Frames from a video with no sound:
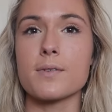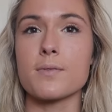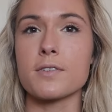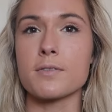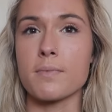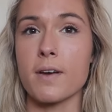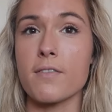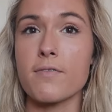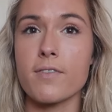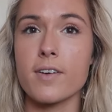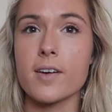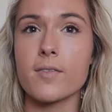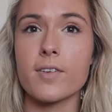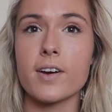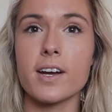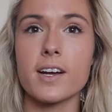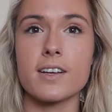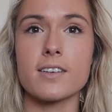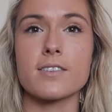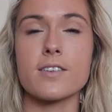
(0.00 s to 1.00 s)
It was my
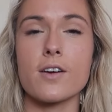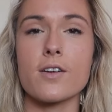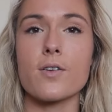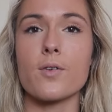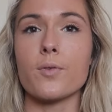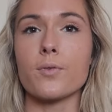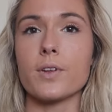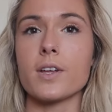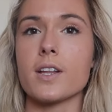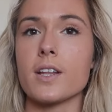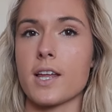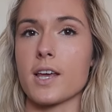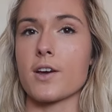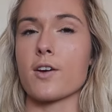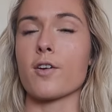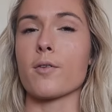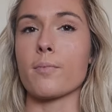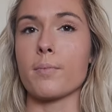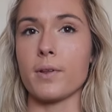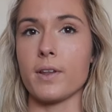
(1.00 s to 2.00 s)
favorite because not only
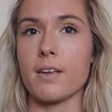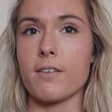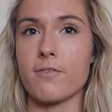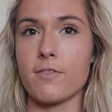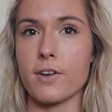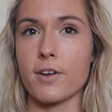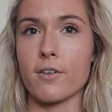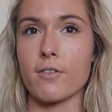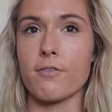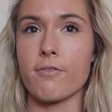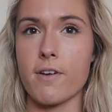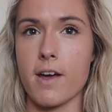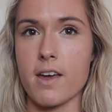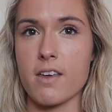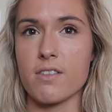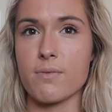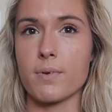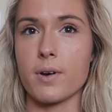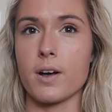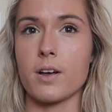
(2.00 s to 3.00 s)
like her belief in her
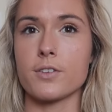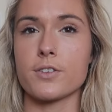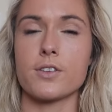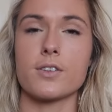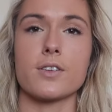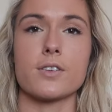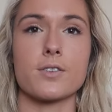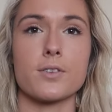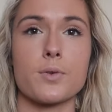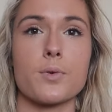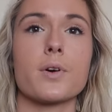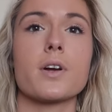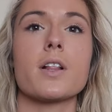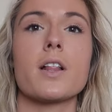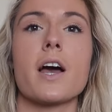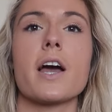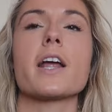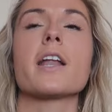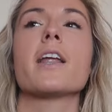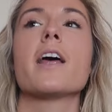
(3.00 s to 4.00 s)
faith, but also the
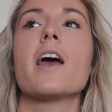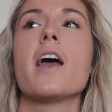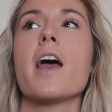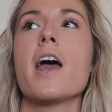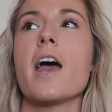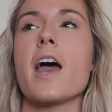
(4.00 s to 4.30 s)
storyline